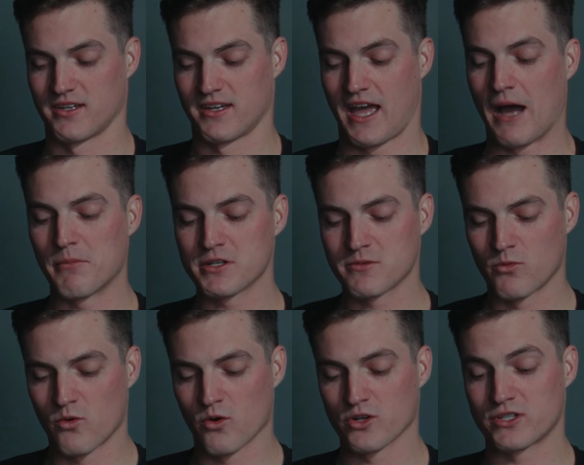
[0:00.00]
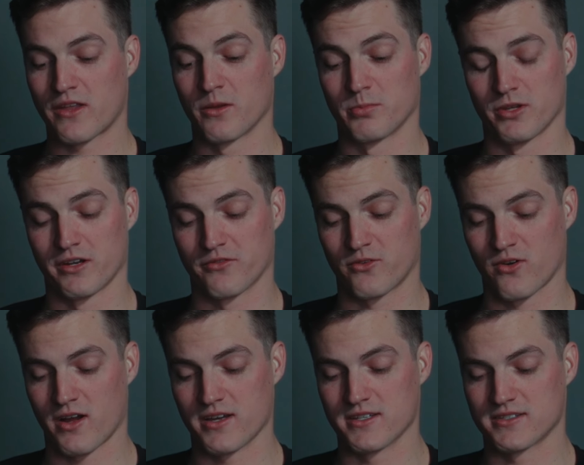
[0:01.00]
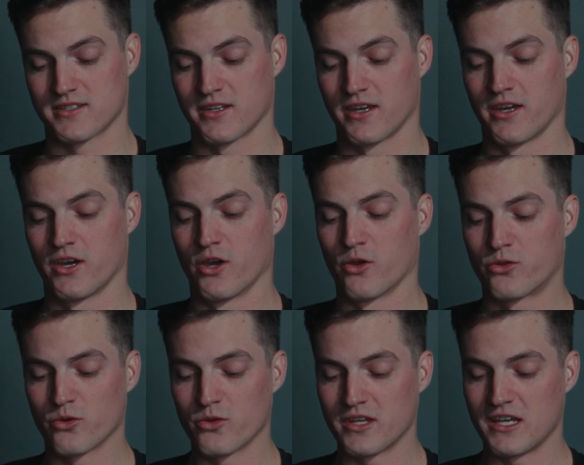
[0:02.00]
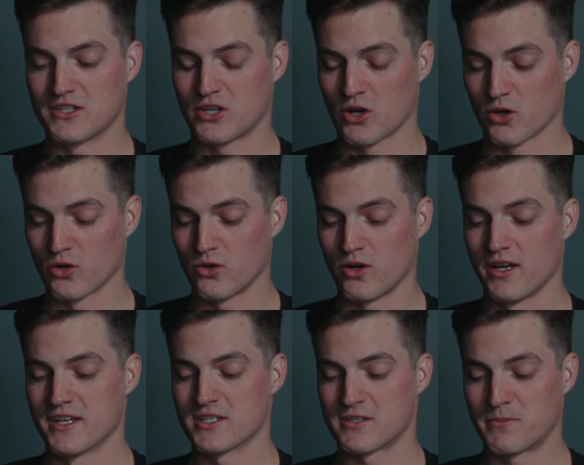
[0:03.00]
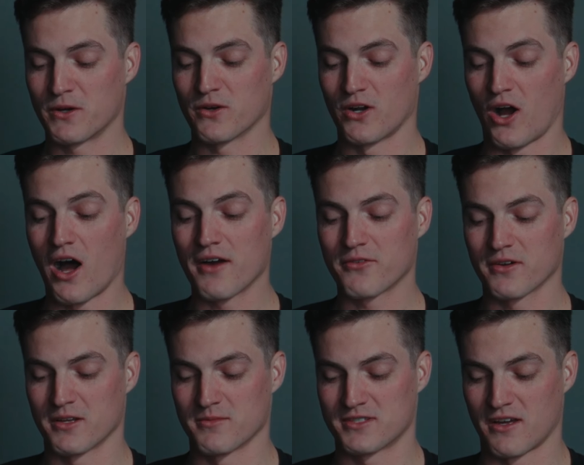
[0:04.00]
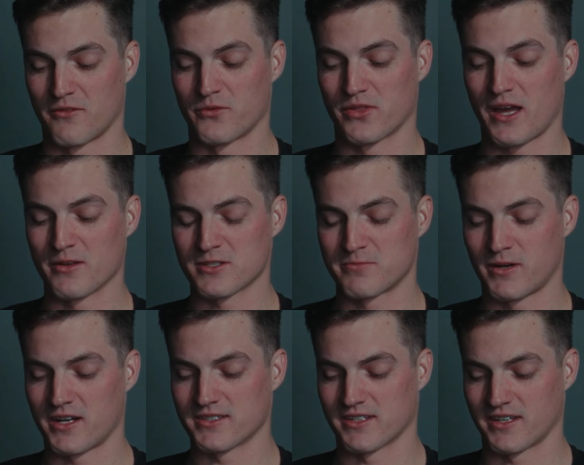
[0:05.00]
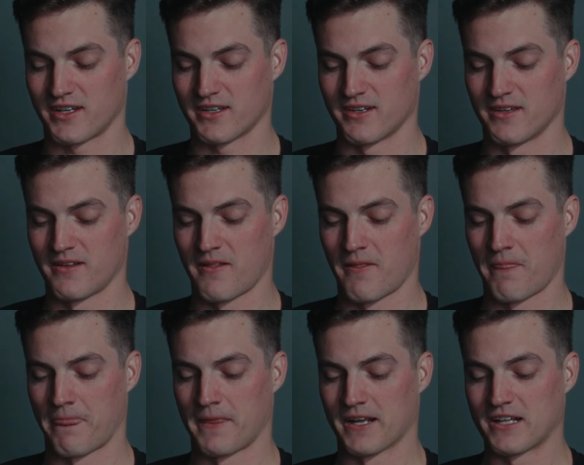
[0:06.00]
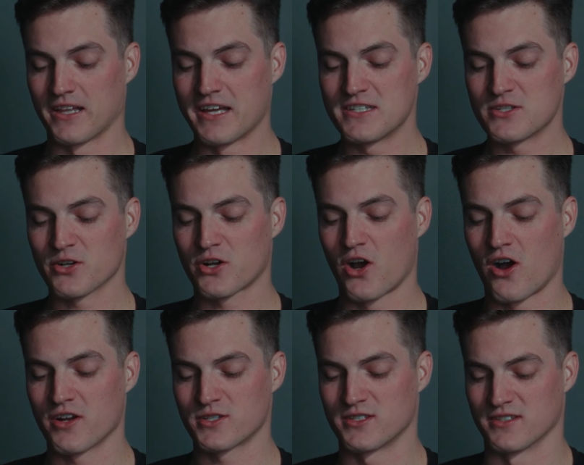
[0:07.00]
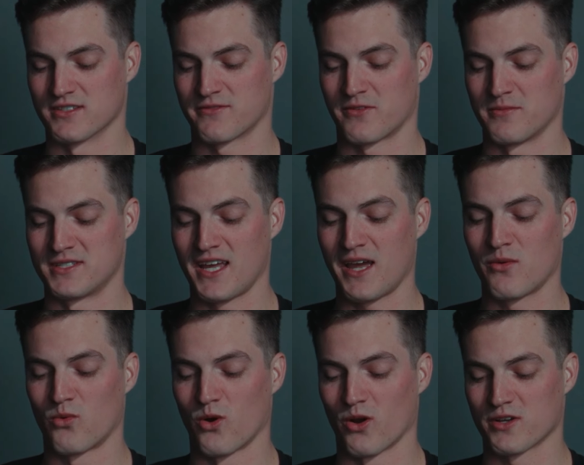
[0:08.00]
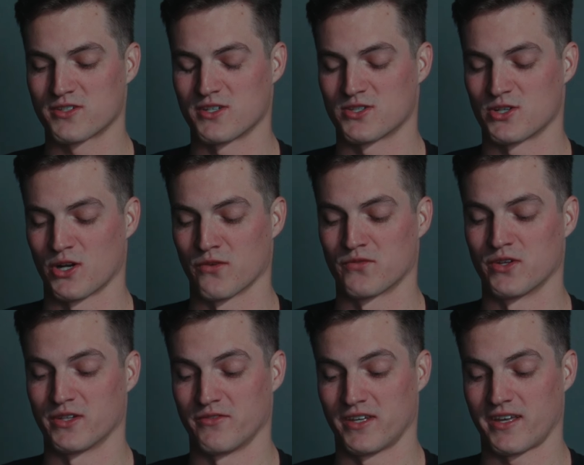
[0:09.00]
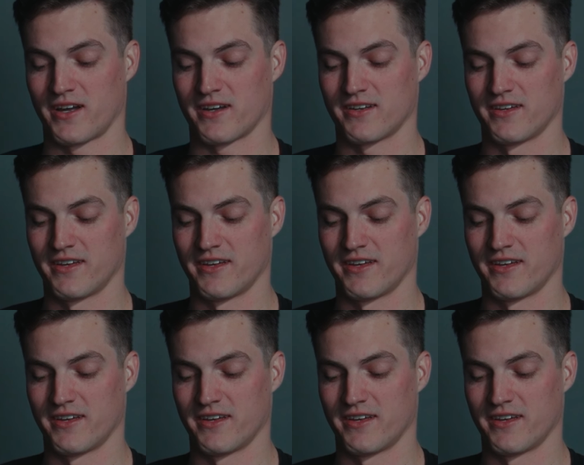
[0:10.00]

how much more shall the blood of Christ, who through the eternal Spirit offered himself without spot to God, cleanse your conscience from dead works to serve the living God?